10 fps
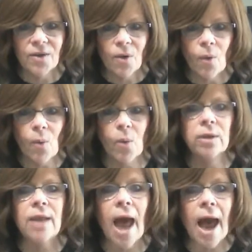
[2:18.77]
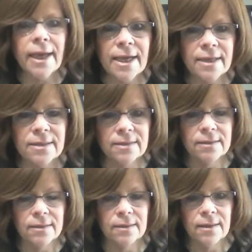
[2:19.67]
or lions
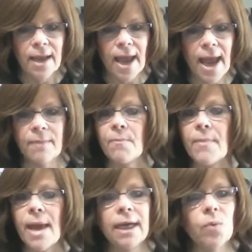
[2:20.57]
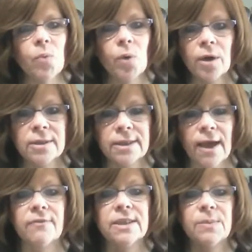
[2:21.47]
and many words of
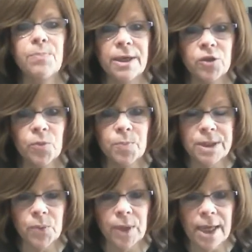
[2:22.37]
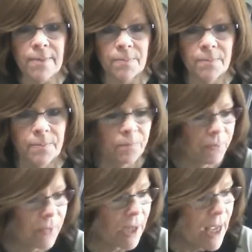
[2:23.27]
special psukim.
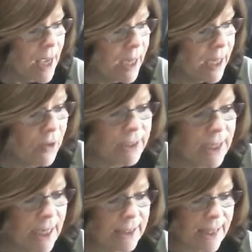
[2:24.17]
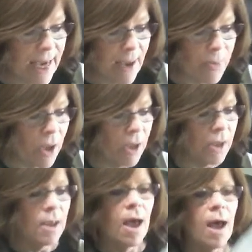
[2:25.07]
Here's an example
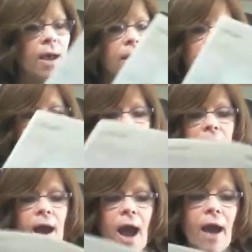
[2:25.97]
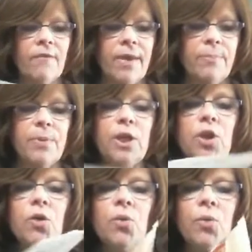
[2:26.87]
of a
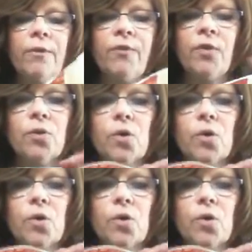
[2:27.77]
beautiful